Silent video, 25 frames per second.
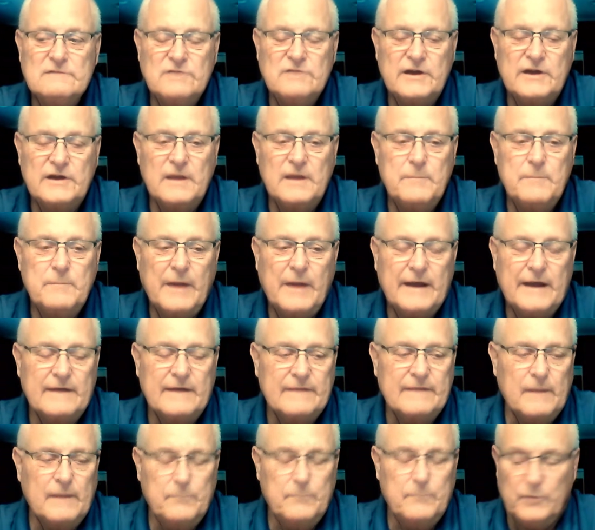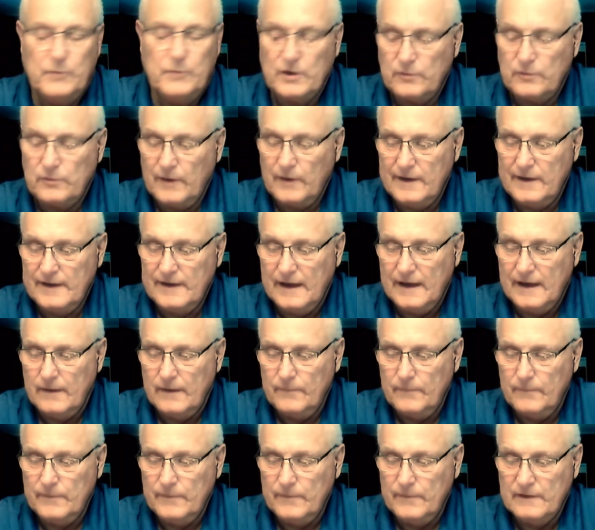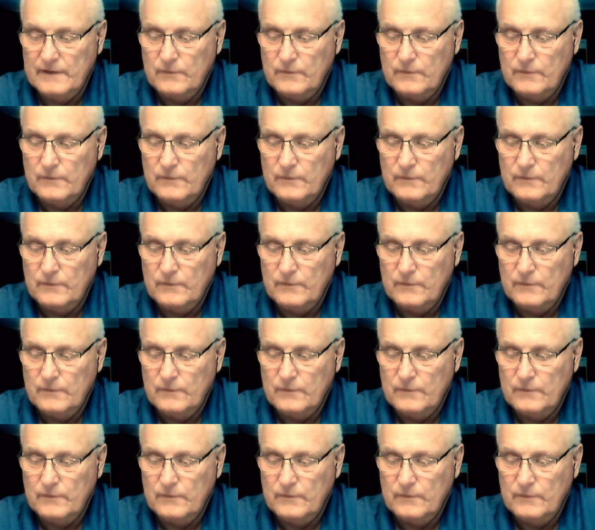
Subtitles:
Looking back at that book right now,